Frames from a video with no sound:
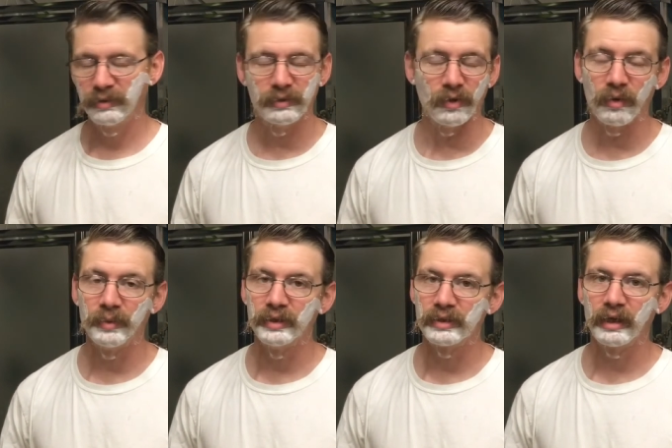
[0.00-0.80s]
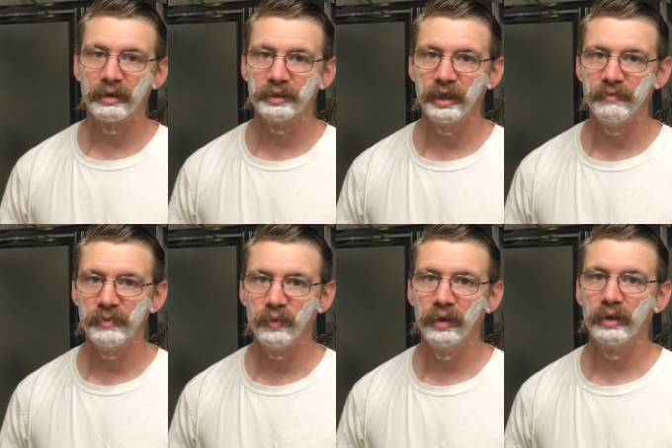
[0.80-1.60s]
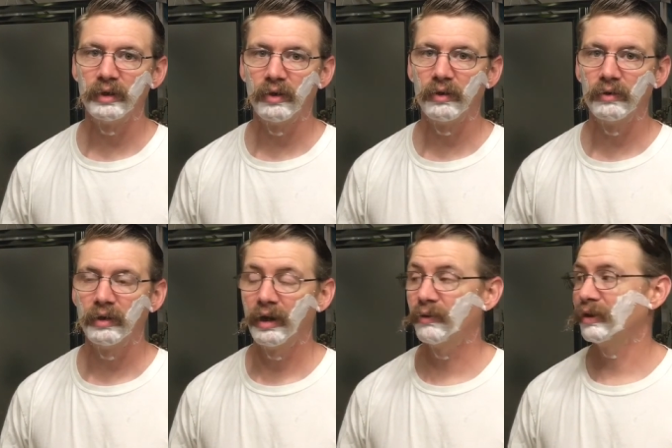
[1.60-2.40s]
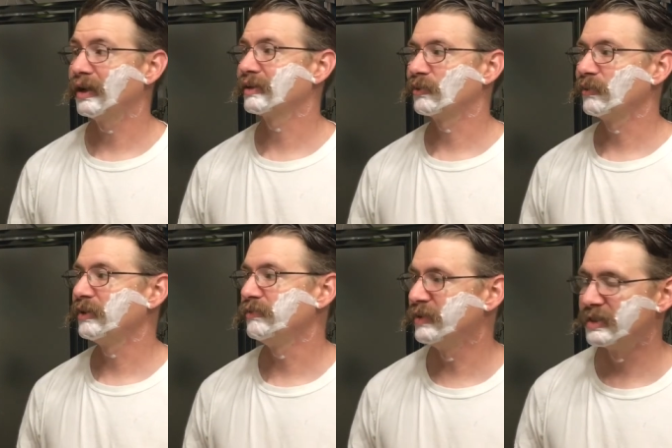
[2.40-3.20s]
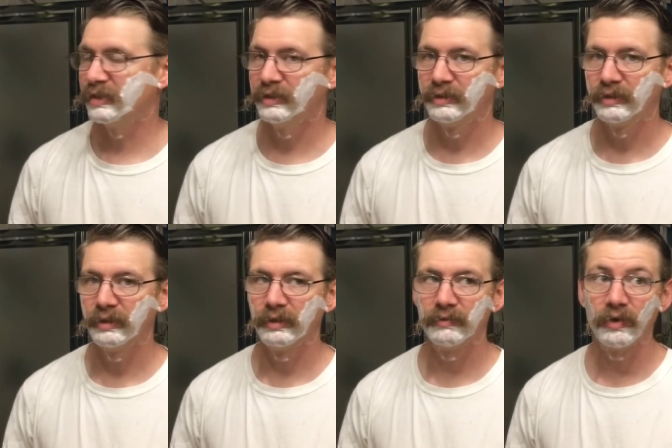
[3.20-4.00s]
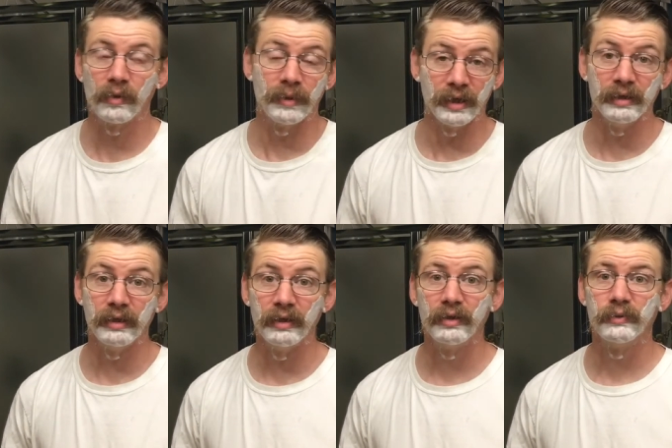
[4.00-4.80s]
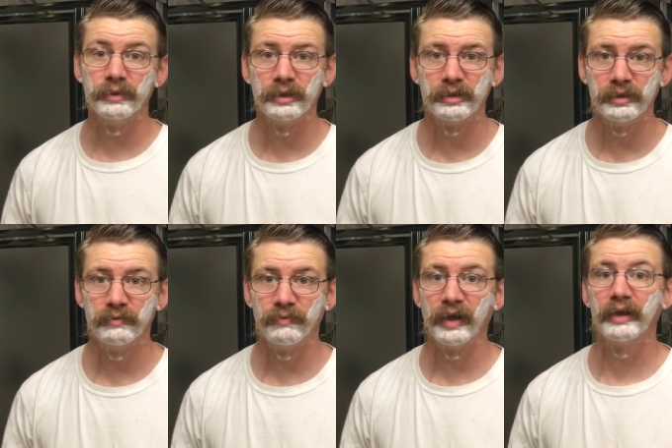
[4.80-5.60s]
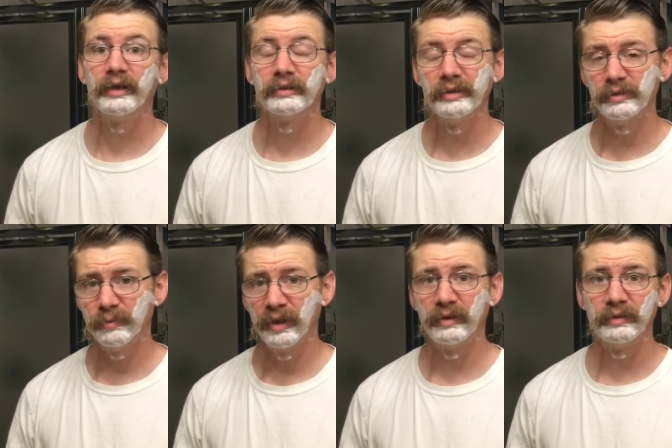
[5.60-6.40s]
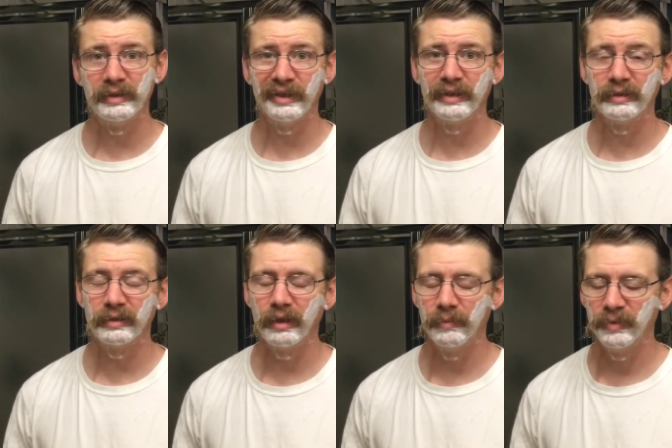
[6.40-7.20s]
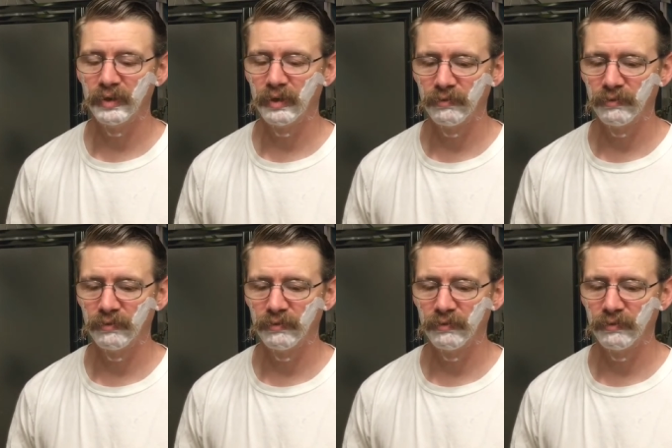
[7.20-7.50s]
Carbon does not shave me well at all. I would like to revisit it. Thought about getting another one just to find out, since my technique's a lot better.